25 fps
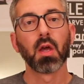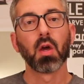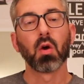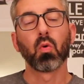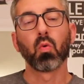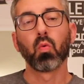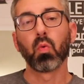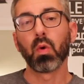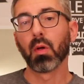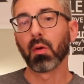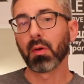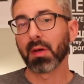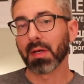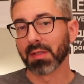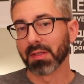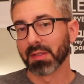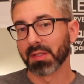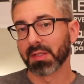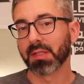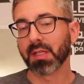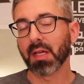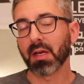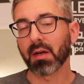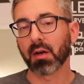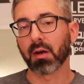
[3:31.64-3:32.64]
will
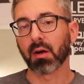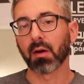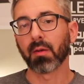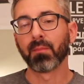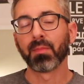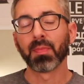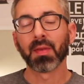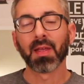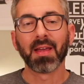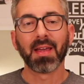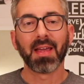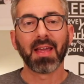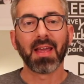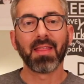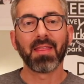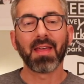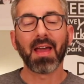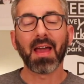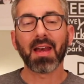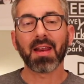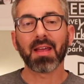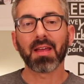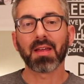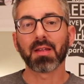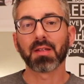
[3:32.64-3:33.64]
consider, and
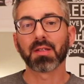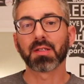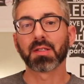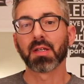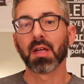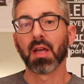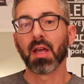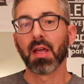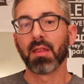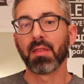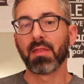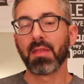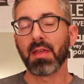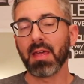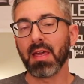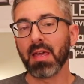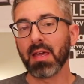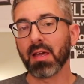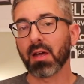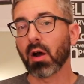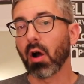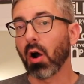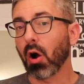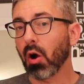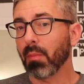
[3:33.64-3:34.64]
that is the
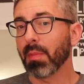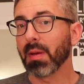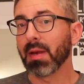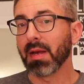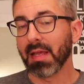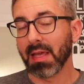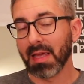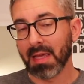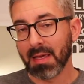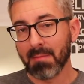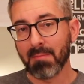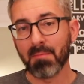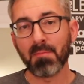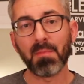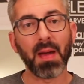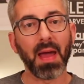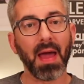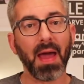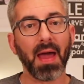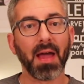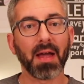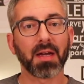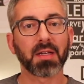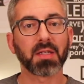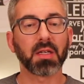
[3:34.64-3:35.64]
carbon
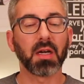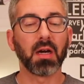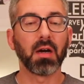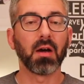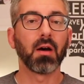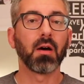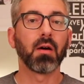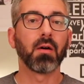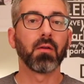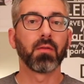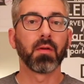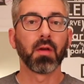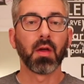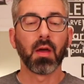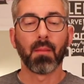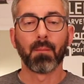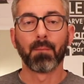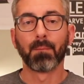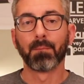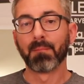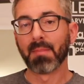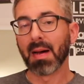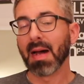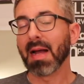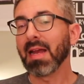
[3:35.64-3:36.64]
impact of
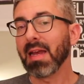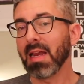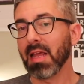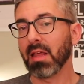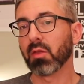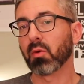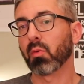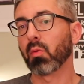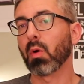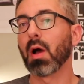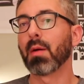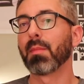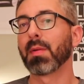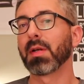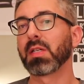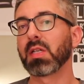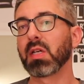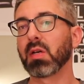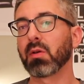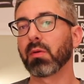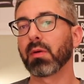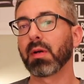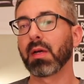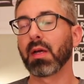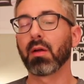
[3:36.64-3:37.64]
mining the raw
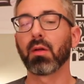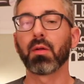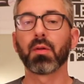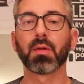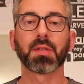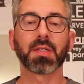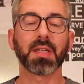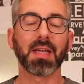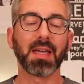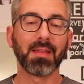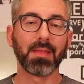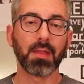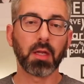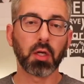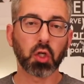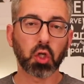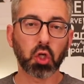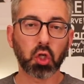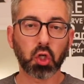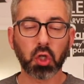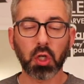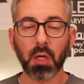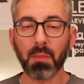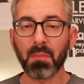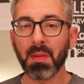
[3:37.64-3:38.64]
materials and then
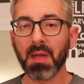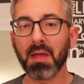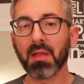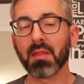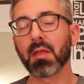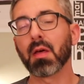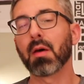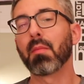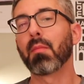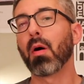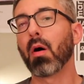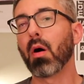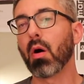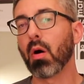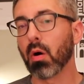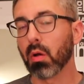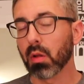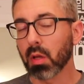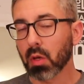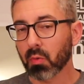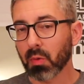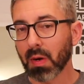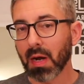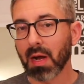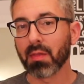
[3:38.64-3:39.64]
shipping them all
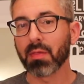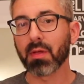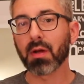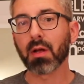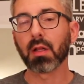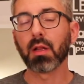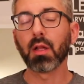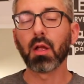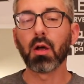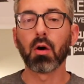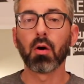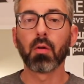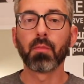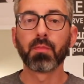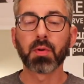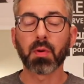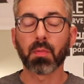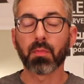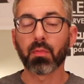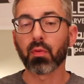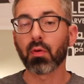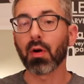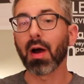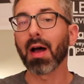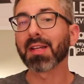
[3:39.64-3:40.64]
around the globe to
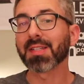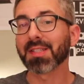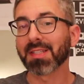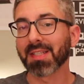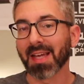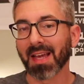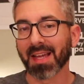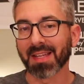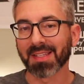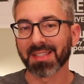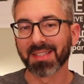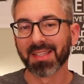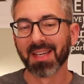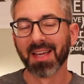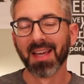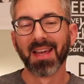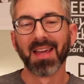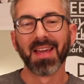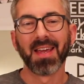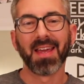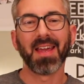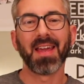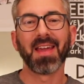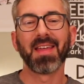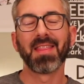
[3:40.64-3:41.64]
process
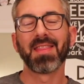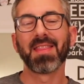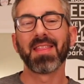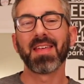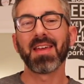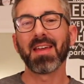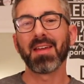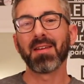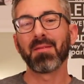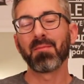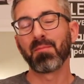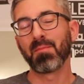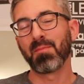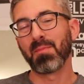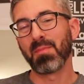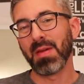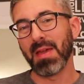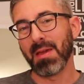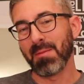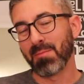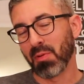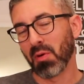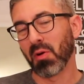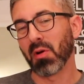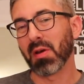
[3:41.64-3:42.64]
and then be
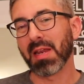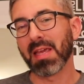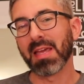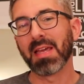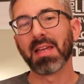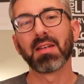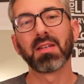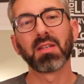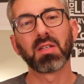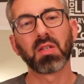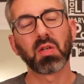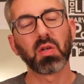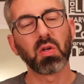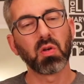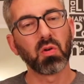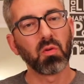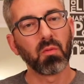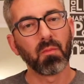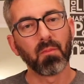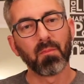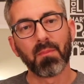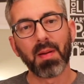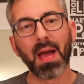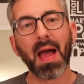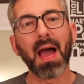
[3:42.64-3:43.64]
put into
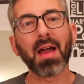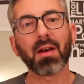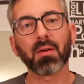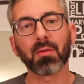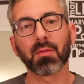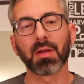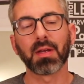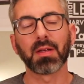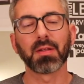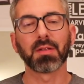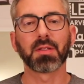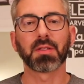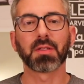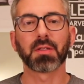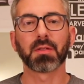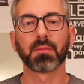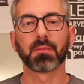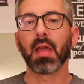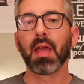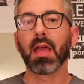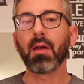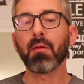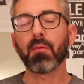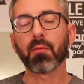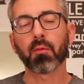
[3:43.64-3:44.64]
batteries.
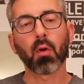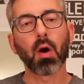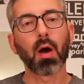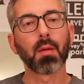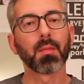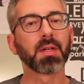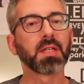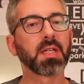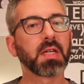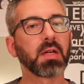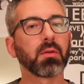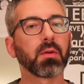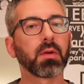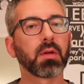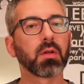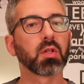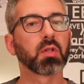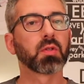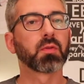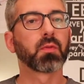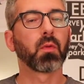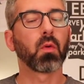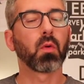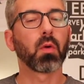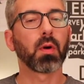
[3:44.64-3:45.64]
If raw materials,
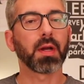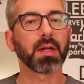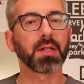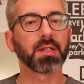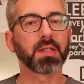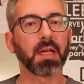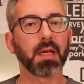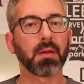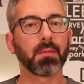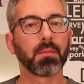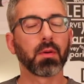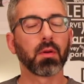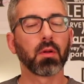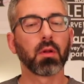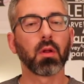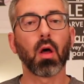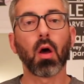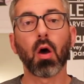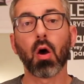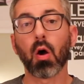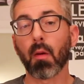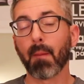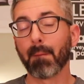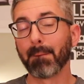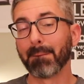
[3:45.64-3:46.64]
for example,
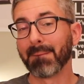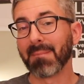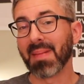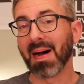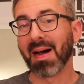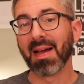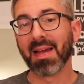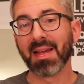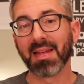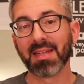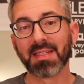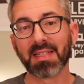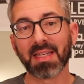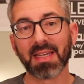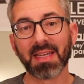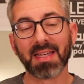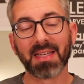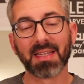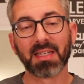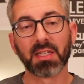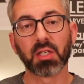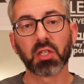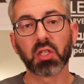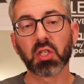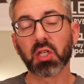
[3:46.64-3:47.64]
are mined
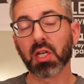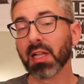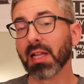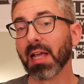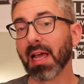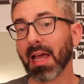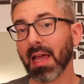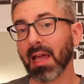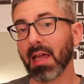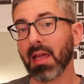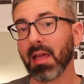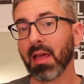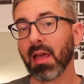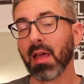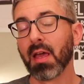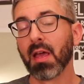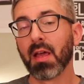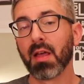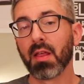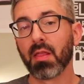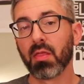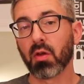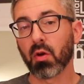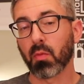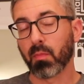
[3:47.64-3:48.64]
in Chile,
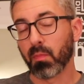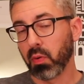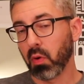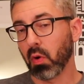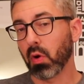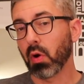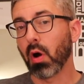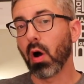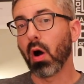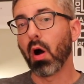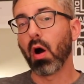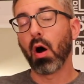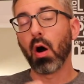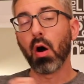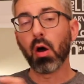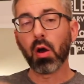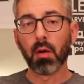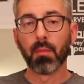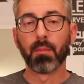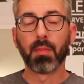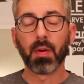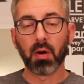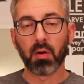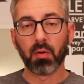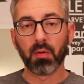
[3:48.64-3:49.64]
they're put on a
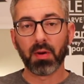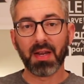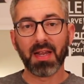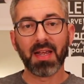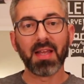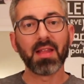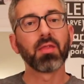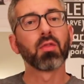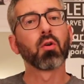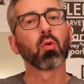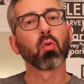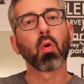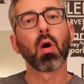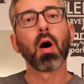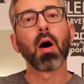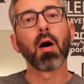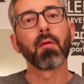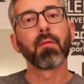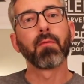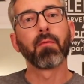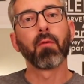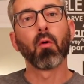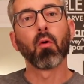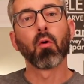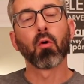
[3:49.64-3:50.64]
boat in the raw
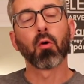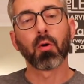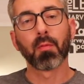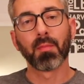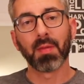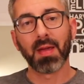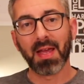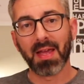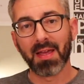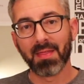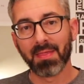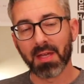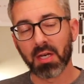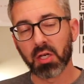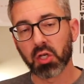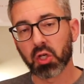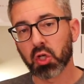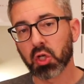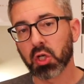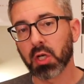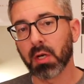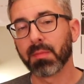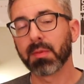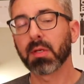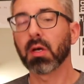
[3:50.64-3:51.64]
form and then
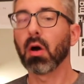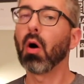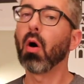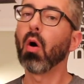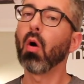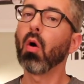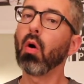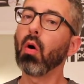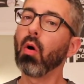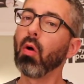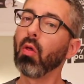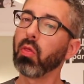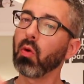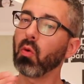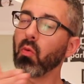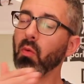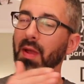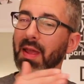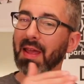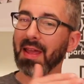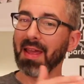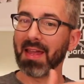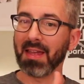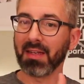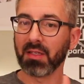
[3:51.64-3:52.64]
shipped all the
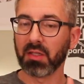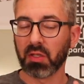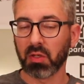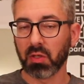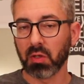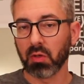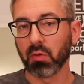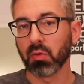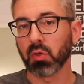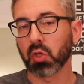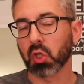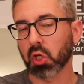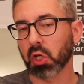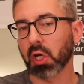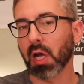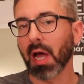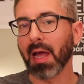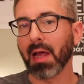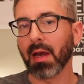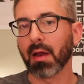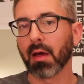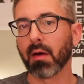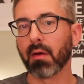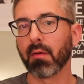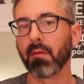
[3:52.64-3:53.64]
way to
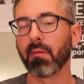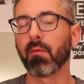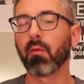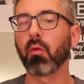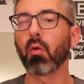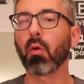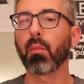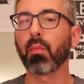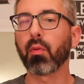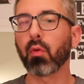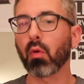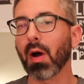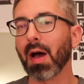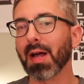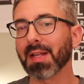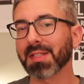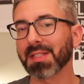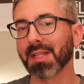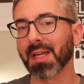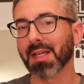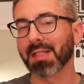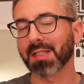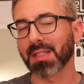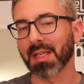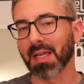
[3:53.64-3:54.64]
China for
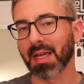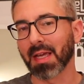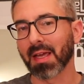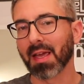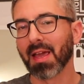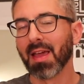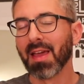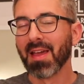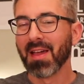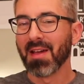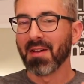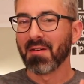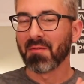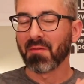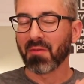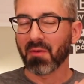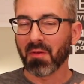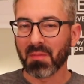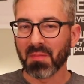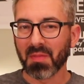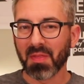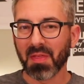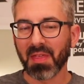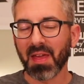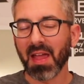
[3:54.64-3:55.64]
processing.
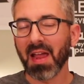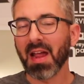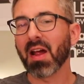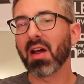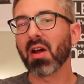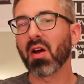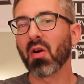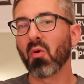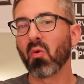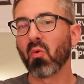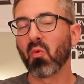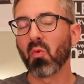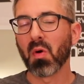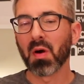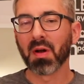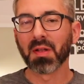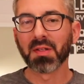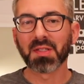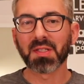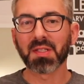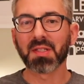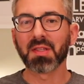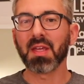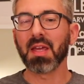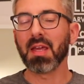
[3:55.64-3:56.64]
From there,
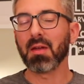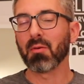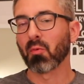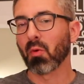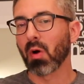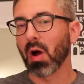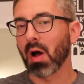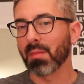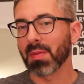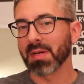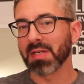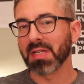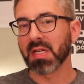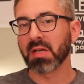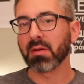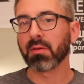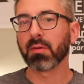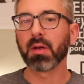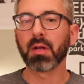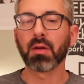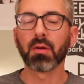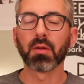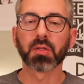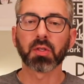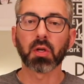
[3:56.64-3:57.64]
once the raw
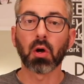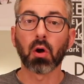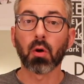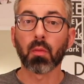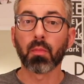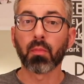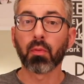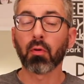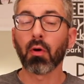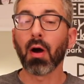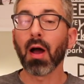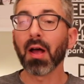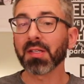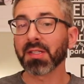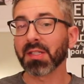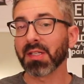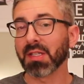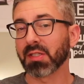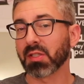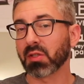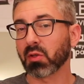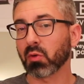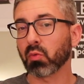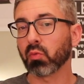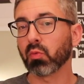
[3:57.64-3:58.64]
materials are
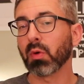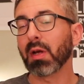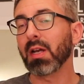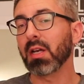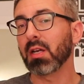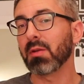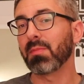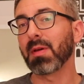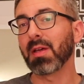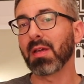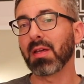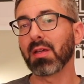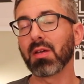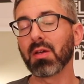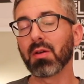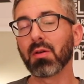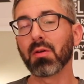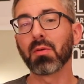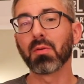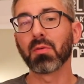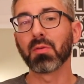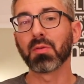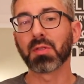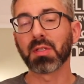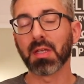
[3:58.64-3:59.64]
processed, they're ready to be
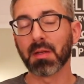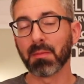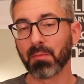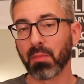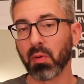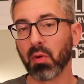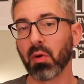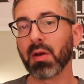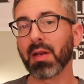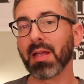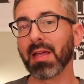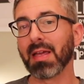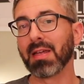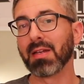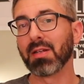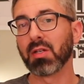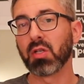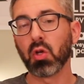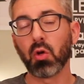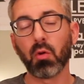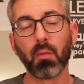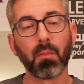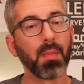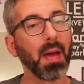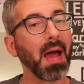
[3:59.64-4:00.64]
used and put
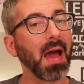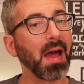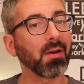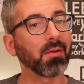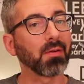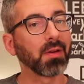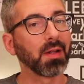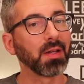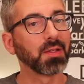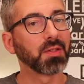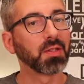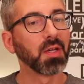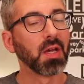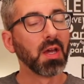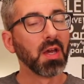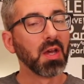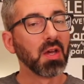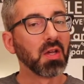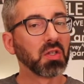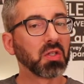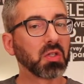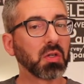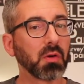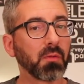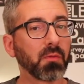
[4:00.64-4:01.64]
into batteries.
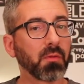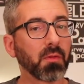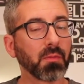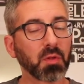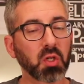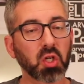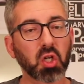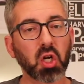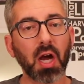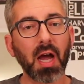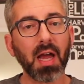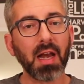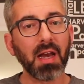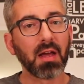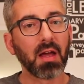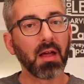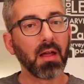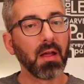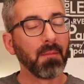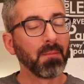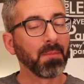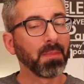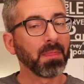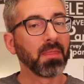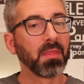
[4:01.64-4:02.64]
So from
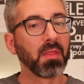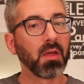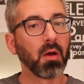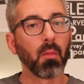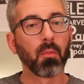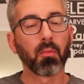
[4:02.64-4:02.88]
China, they'll